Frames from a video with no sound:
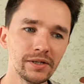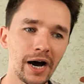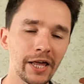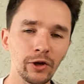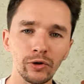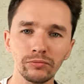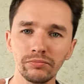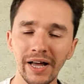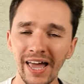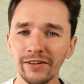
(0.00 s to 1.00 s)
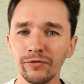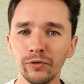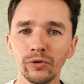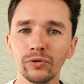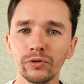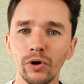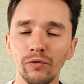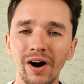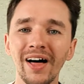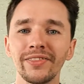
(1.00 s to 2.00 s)
I don't know, a handful of
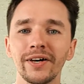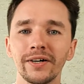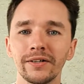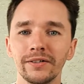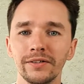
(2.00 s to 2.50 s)
other